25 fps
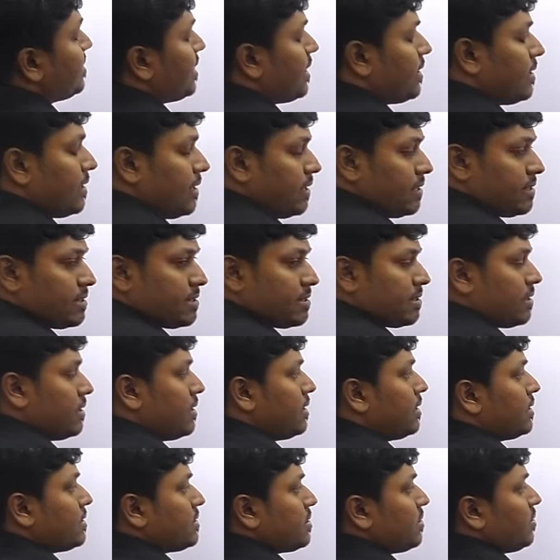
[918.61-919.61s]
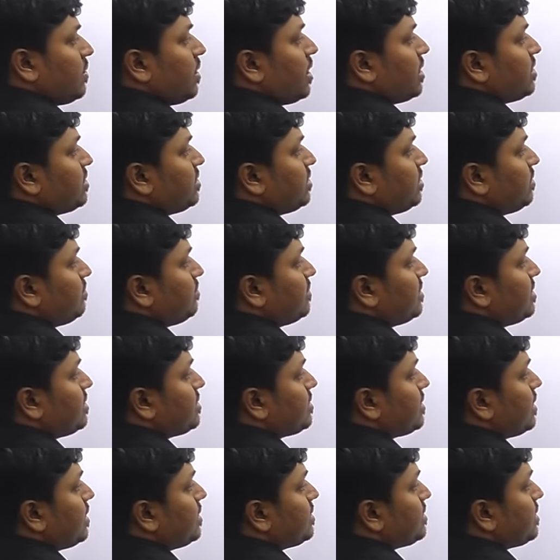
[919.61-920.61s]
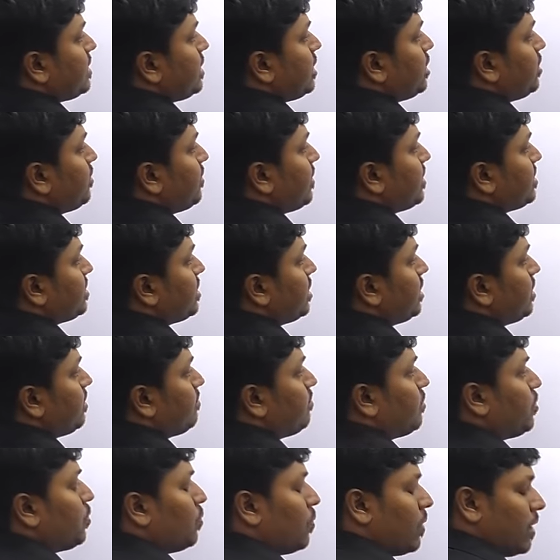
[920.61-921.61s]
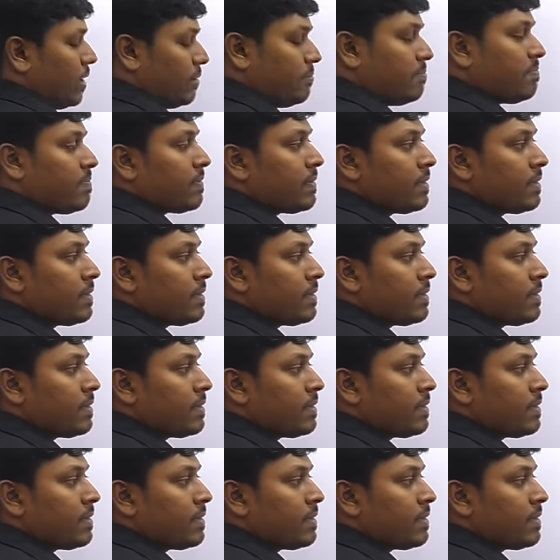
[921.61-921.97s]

10 days. So assume this as equation number 1.